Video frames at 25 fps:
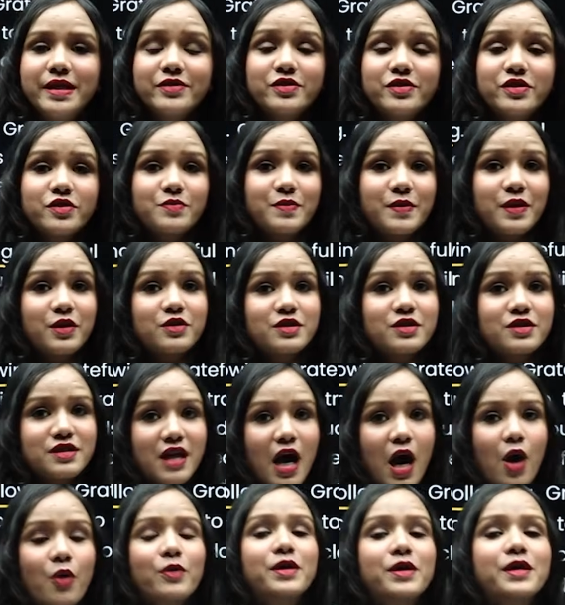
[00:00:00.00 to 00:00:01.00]
just because
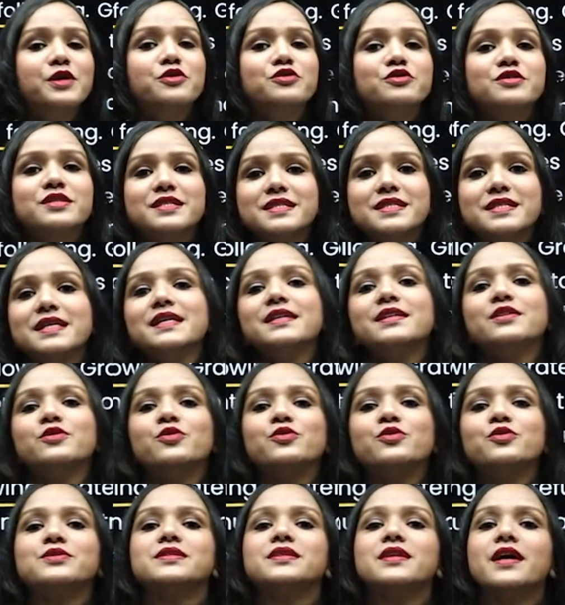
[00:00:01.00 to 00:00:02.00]
now he could see
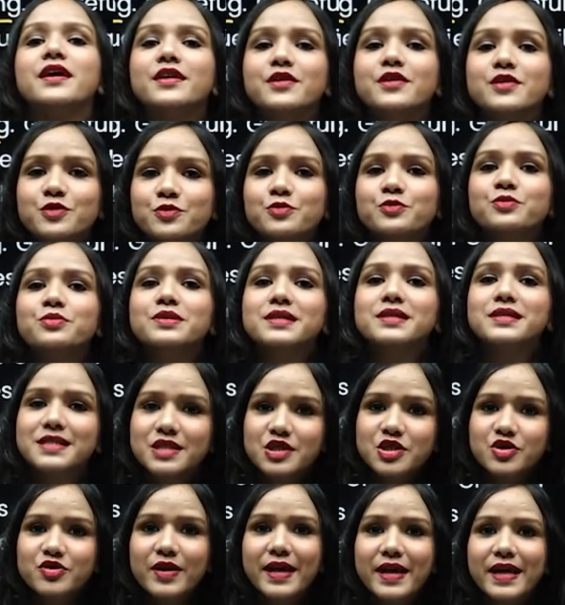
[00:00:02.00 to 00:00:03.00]
those two
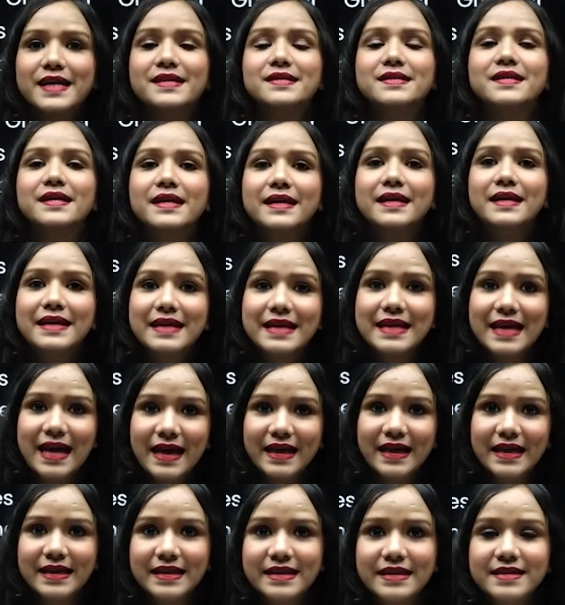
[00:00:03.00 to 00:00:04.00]
straight
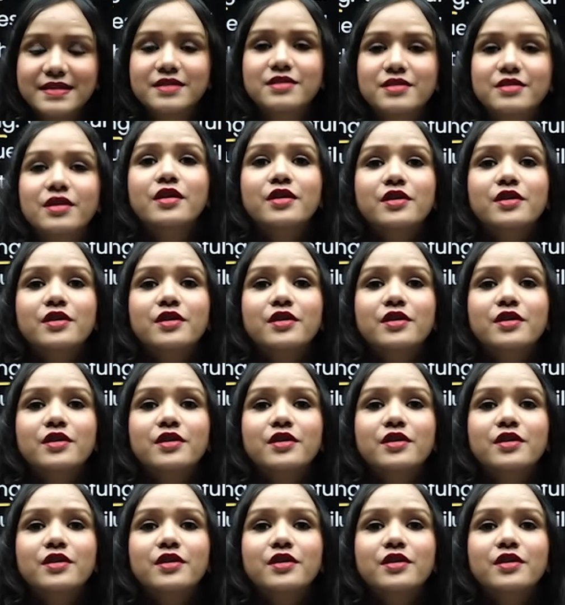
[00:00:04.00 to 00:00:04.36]
lines,